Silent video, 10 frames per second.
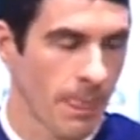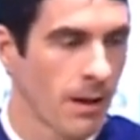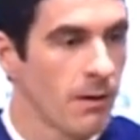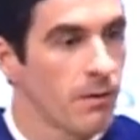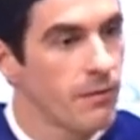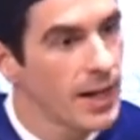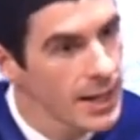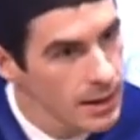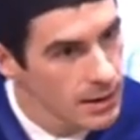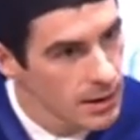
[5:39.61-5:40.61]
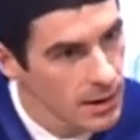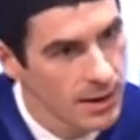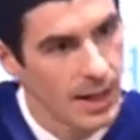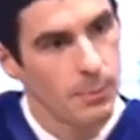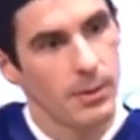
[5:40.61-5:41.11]
Find
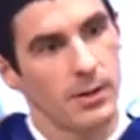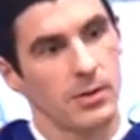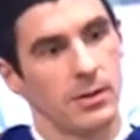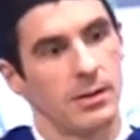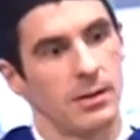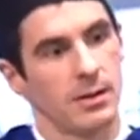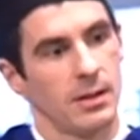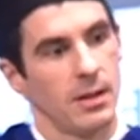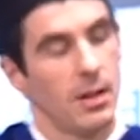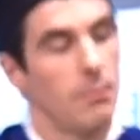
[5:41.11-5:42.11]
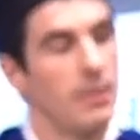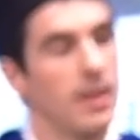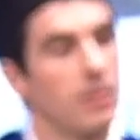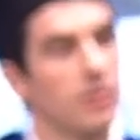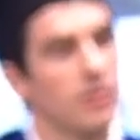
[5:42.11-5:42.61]
that person.
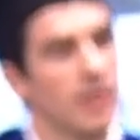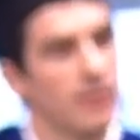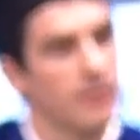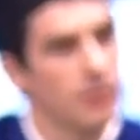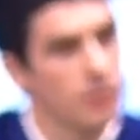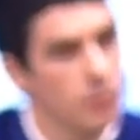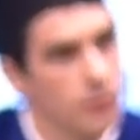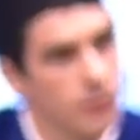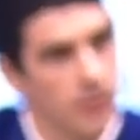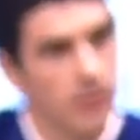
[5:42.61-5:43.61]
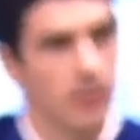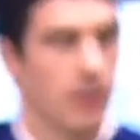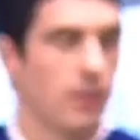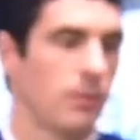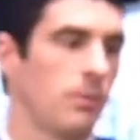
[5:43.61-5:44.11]
Make yourself useful
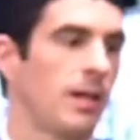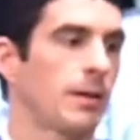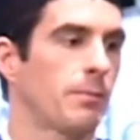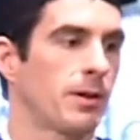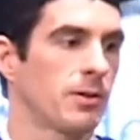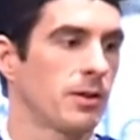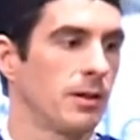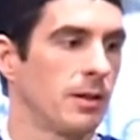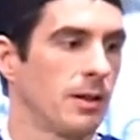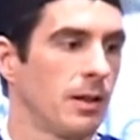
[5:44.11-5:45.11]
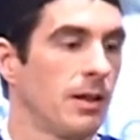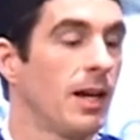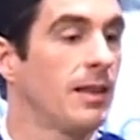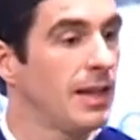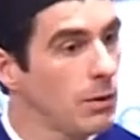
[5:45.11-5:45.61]
to that person,
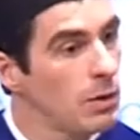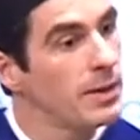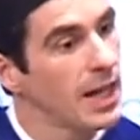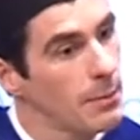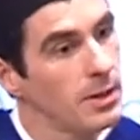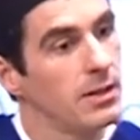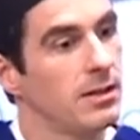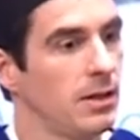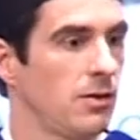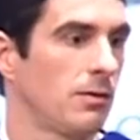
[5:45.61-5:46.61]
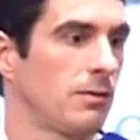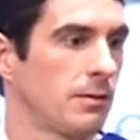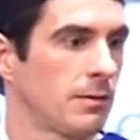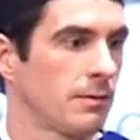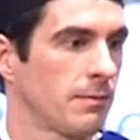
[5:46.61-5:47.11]
and they will be happy to teach you.
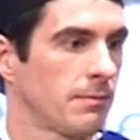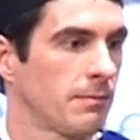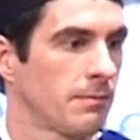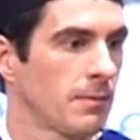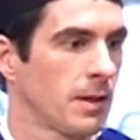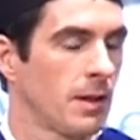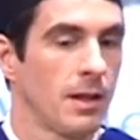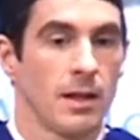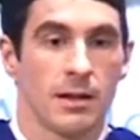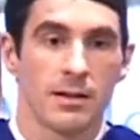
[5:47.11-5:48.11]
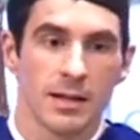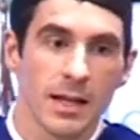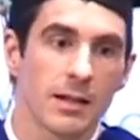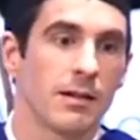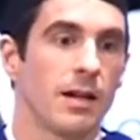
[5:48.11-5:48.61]
The
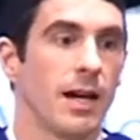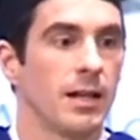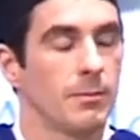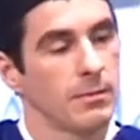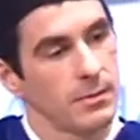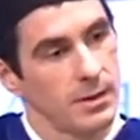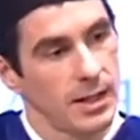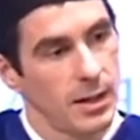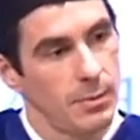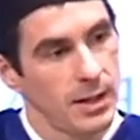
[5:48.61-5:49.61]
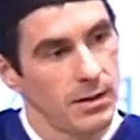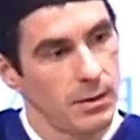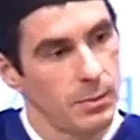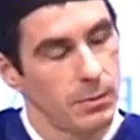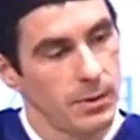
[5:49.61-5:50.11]
second item that I picked
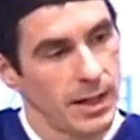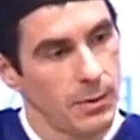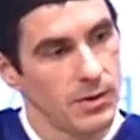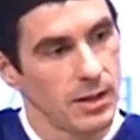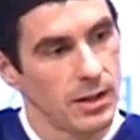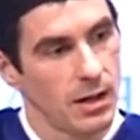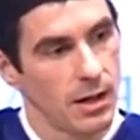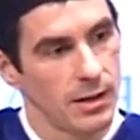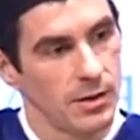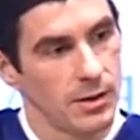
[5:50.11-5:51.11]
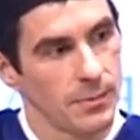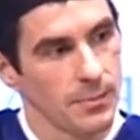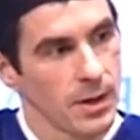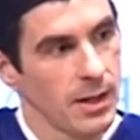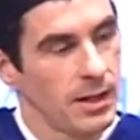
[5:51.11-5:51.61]
up when I was in college
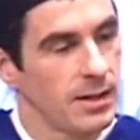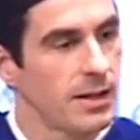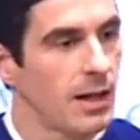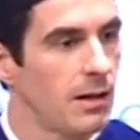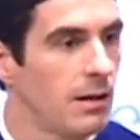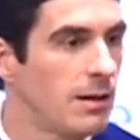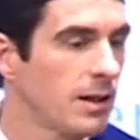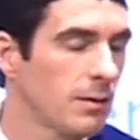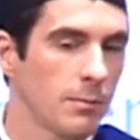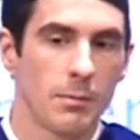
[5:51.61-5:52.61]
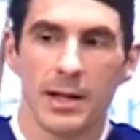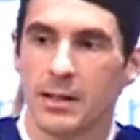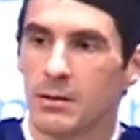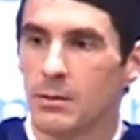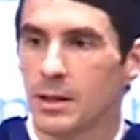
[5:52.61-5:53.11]
is that learning by
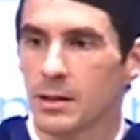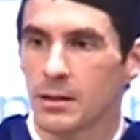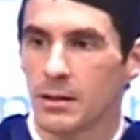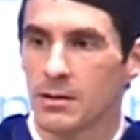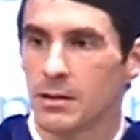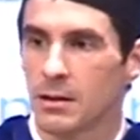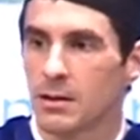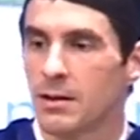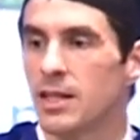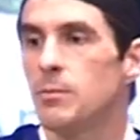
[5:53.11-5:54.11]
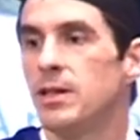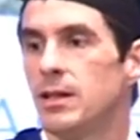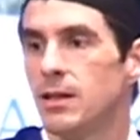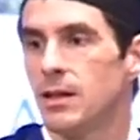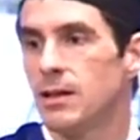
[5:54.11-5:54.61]
doing is an incredibly
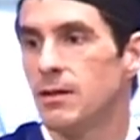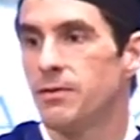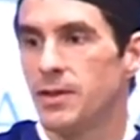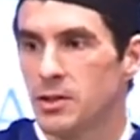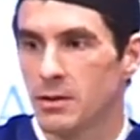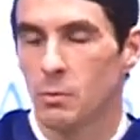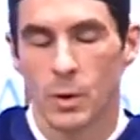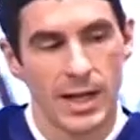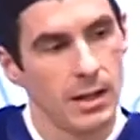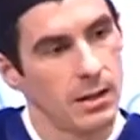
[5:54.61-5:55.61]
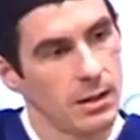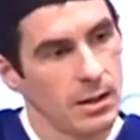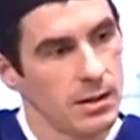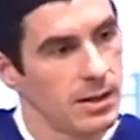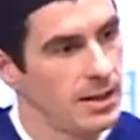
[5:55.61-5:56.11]
efficient way
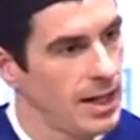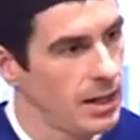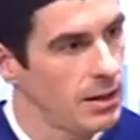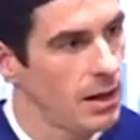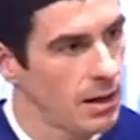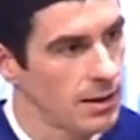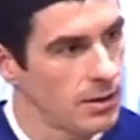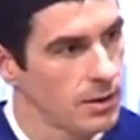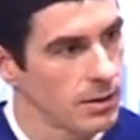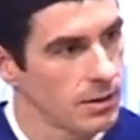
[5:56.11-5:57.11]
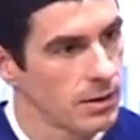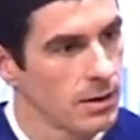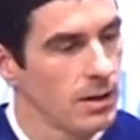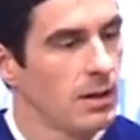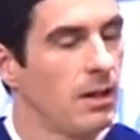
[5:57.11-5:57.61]
to gain knowledge.
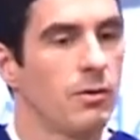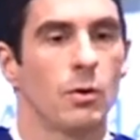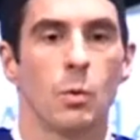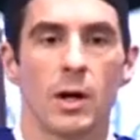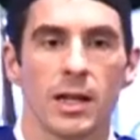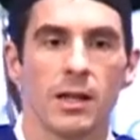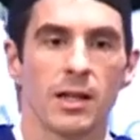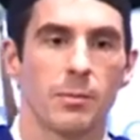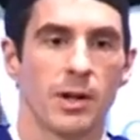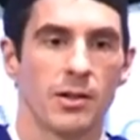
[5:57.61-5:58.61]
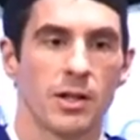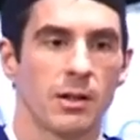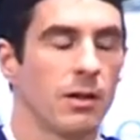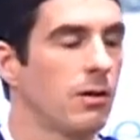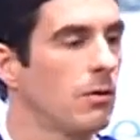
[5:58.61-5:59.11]
If you're working on a project,
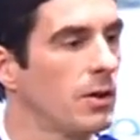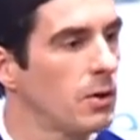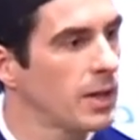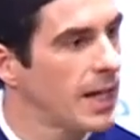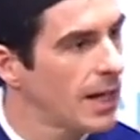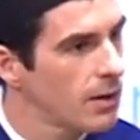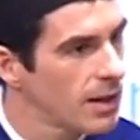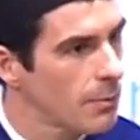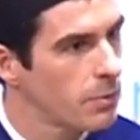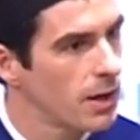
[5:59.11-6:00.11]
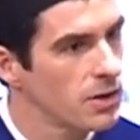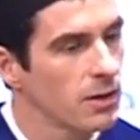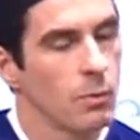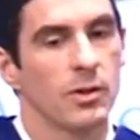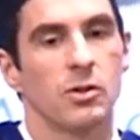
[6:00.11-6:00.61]
you're only going to get out of that
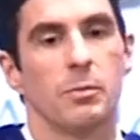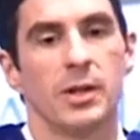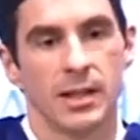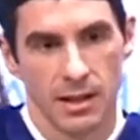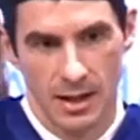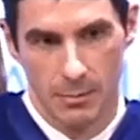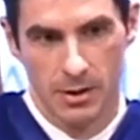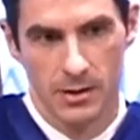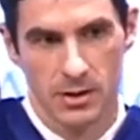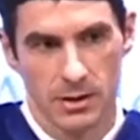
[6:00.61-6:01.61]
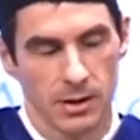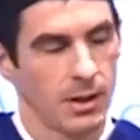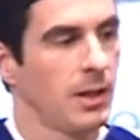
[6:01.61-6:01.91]
project what you put into that project.